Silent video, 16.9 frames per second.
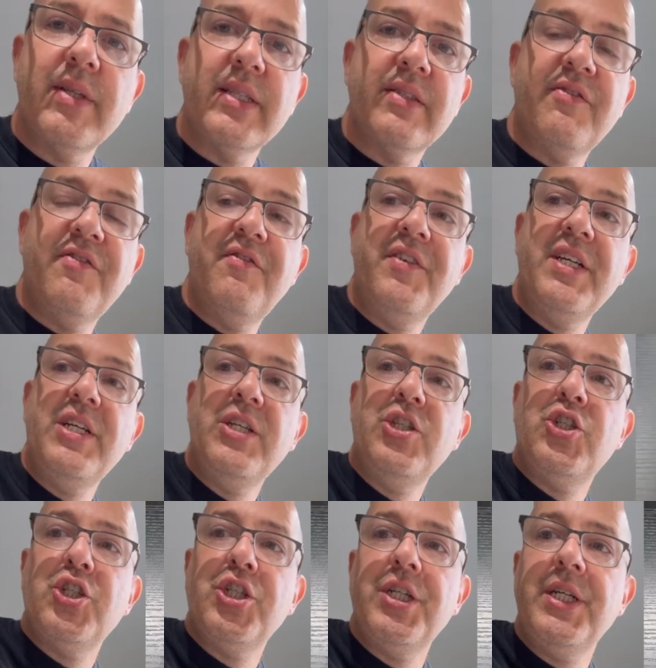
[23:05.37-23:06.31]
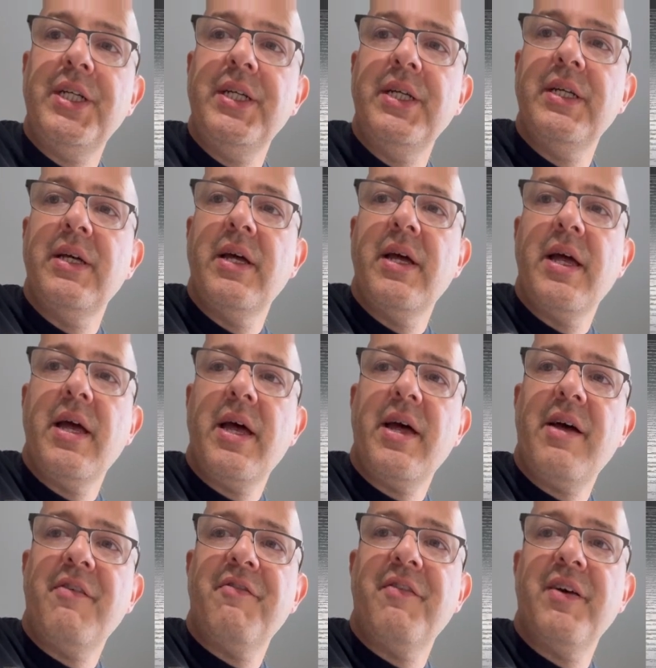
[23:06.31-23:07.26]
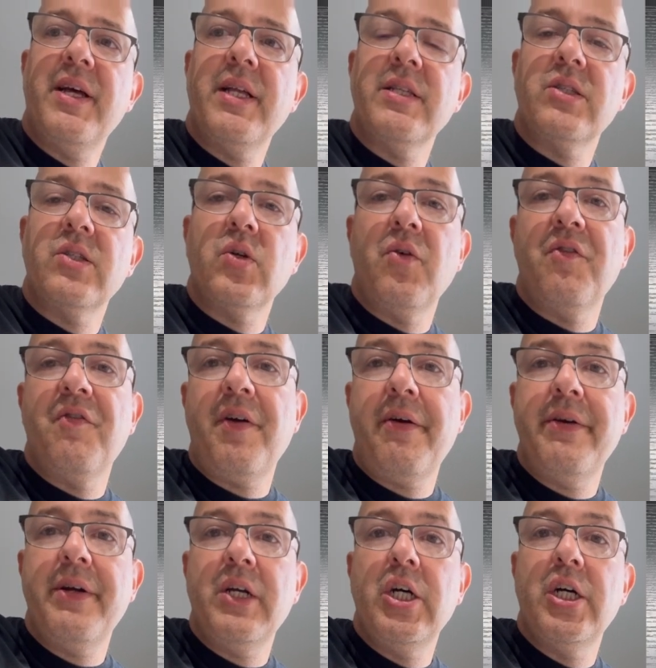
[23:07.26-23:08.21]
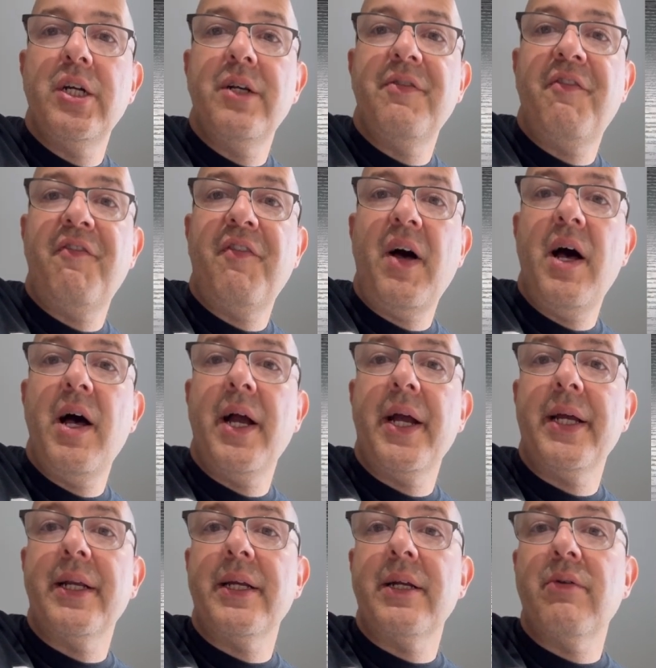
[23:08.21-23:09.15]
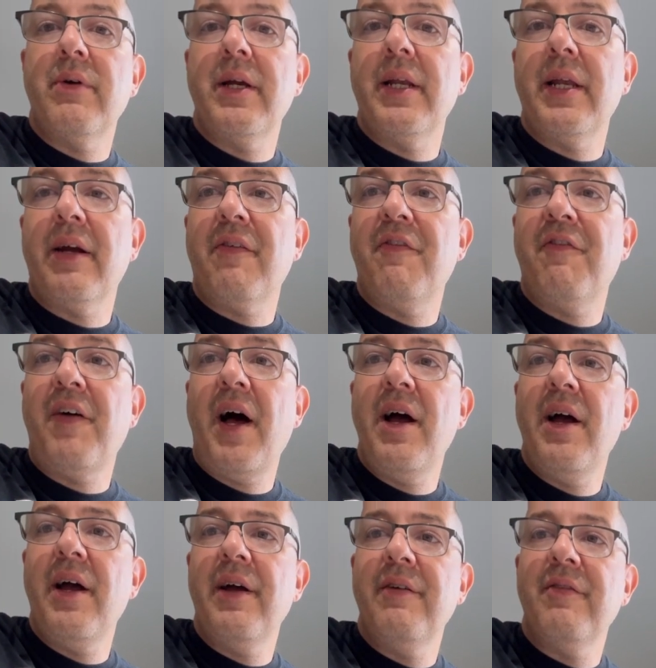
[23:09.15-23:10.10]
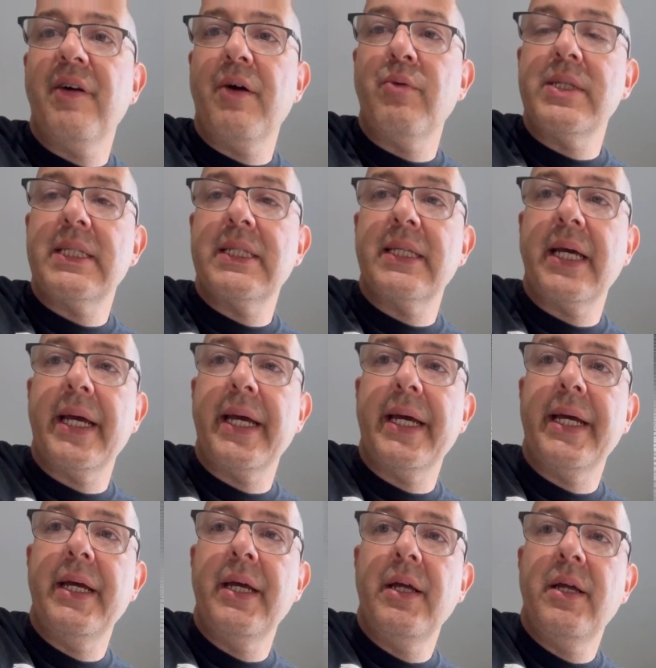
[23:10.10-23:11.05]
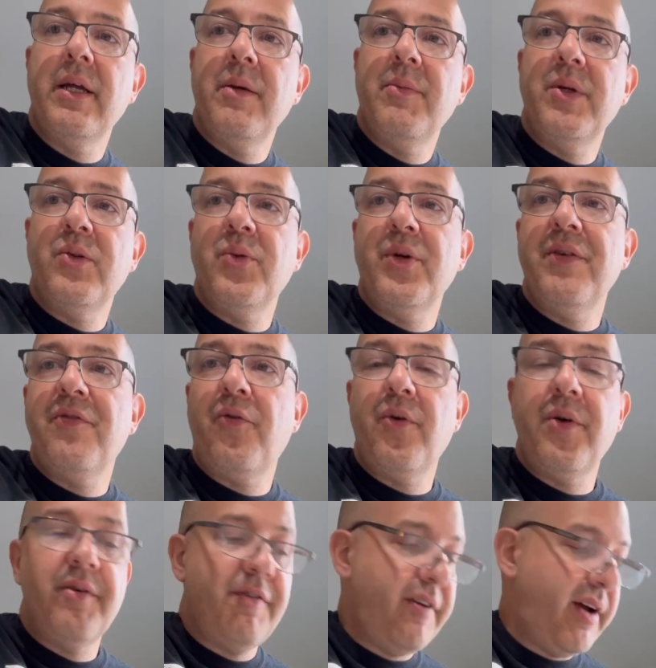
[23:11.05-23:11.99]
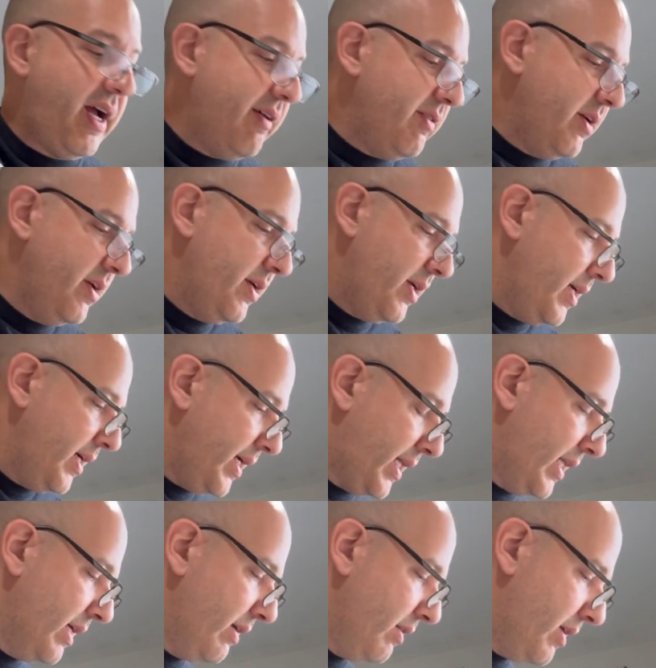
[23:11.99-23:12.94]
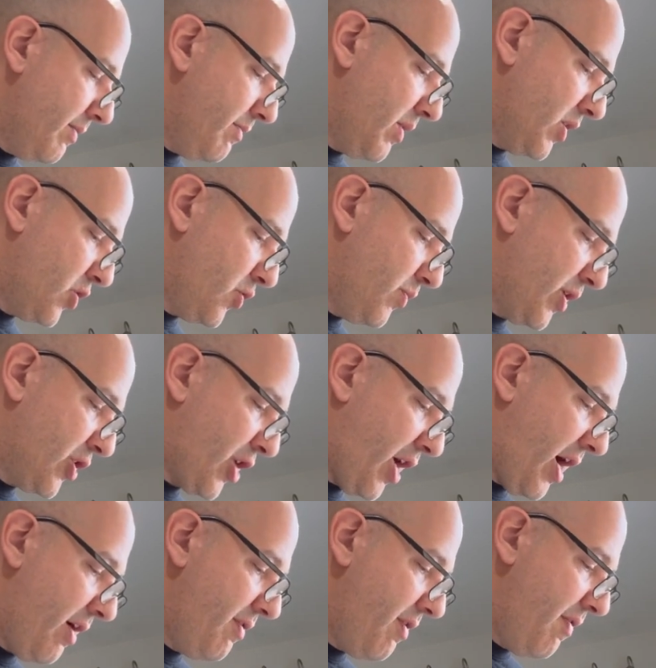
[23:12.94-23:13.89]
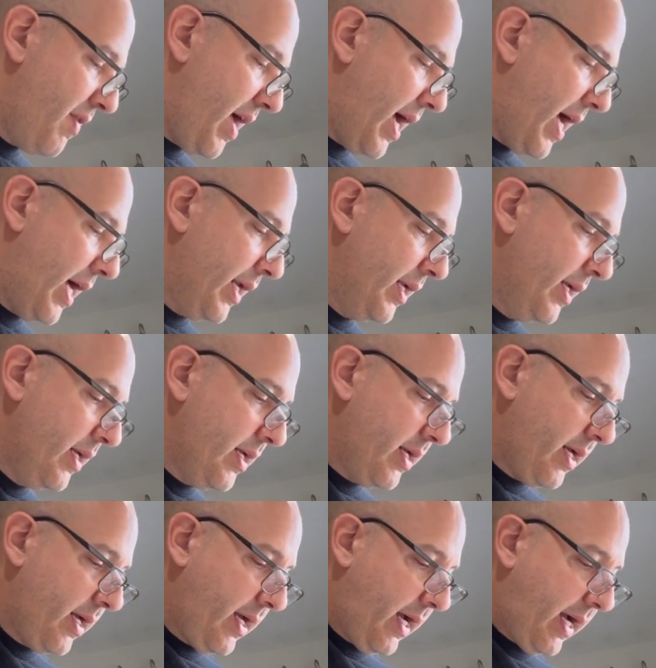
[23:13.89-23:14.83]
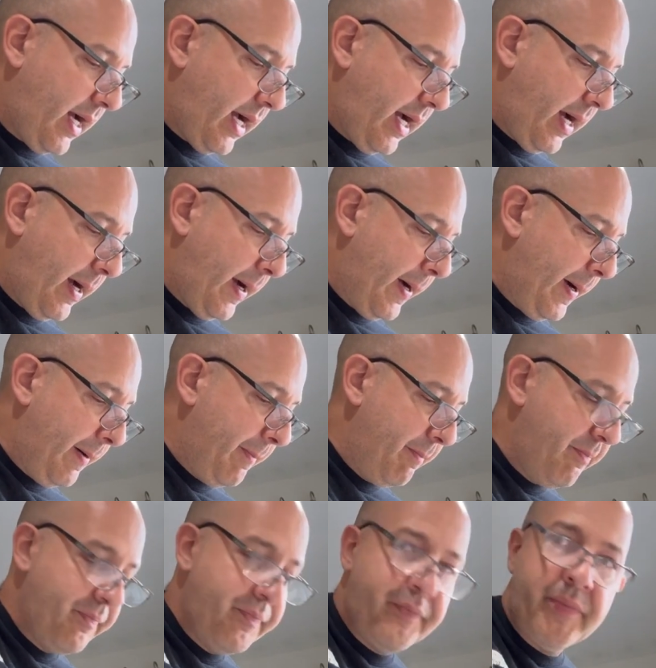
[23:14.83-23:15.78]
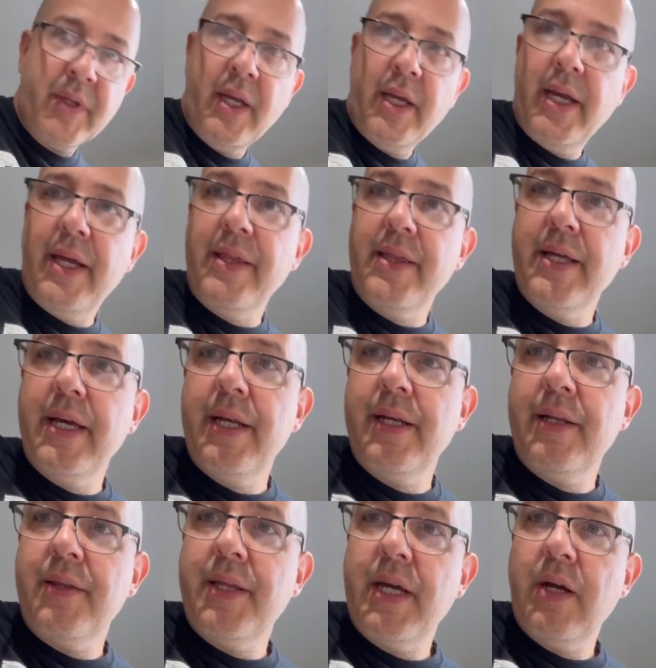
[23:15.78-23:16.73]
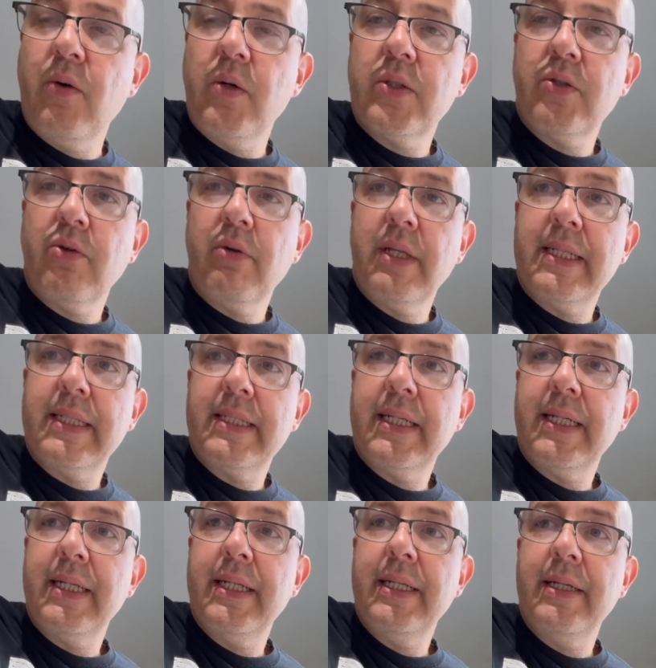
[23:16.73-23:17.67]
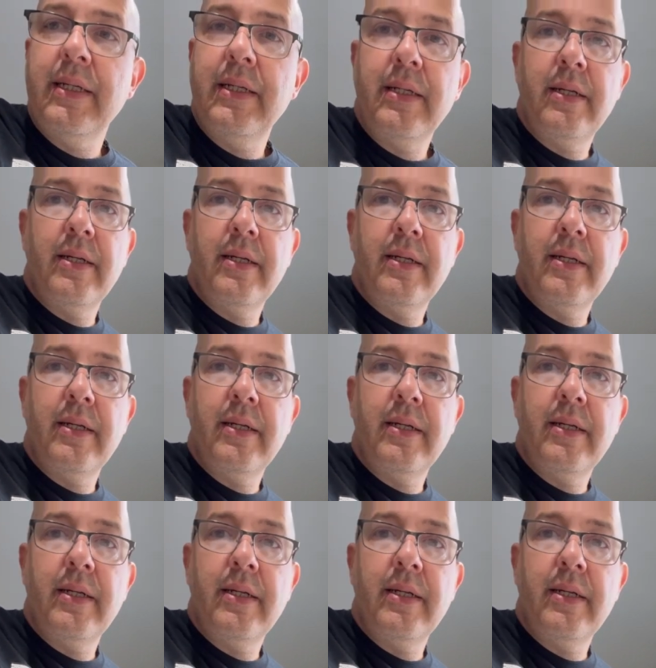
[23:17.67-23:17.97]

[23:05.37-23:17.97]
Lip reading: as VGFN. So very good, fine, at around like 5, I would say, between 4 and 5. Clearly much higher than that. And then they also listed